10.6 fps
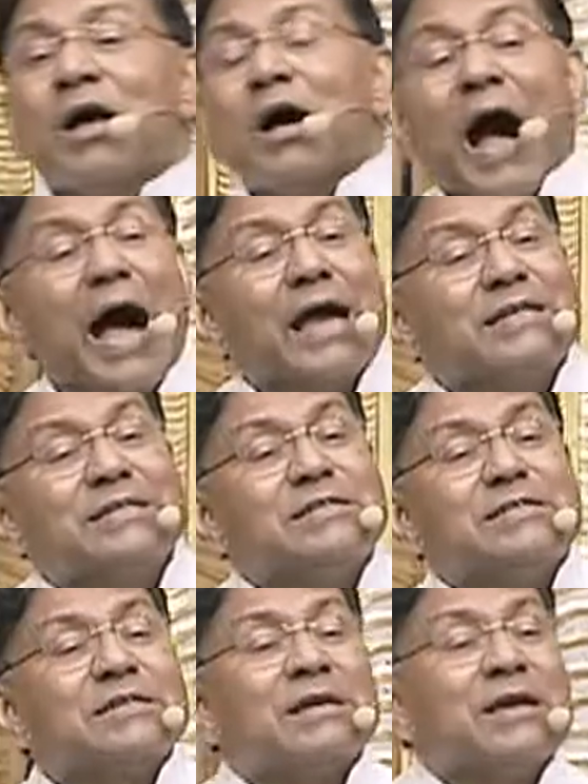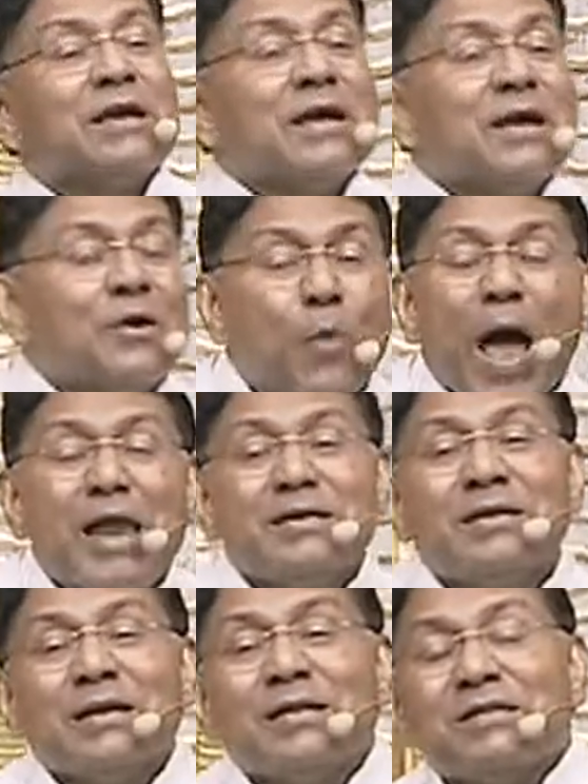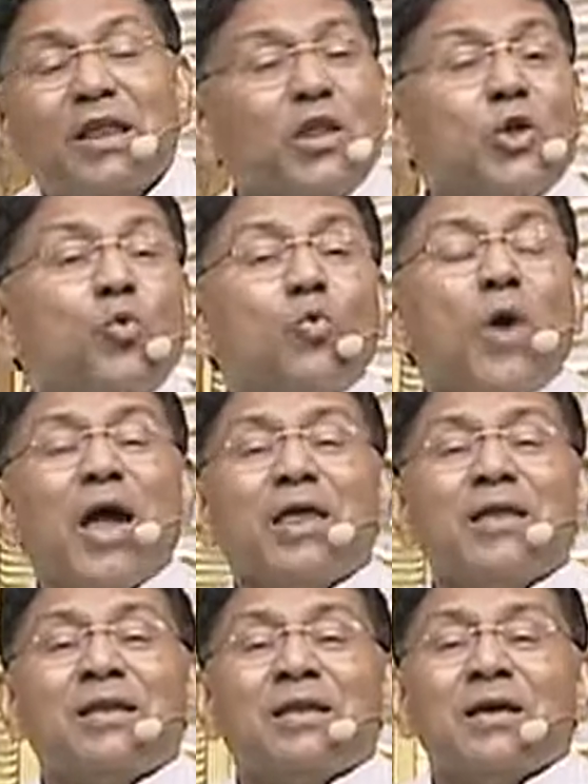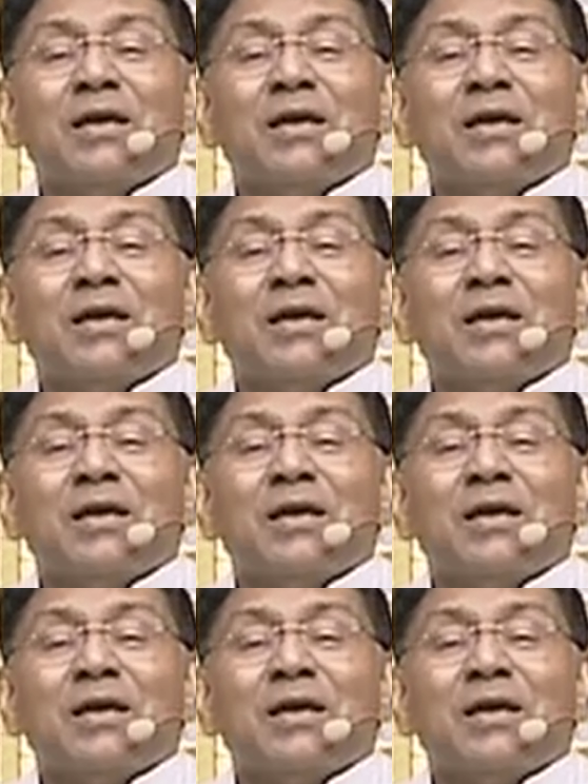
And when the new wine